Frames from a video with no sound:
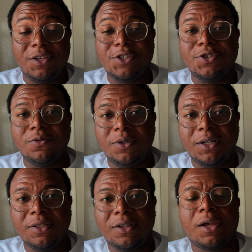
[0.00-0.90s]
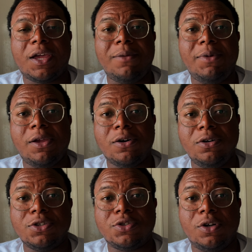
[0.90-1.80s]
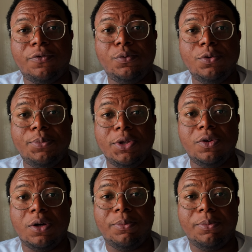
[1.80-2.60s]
if you want, I can make also a full video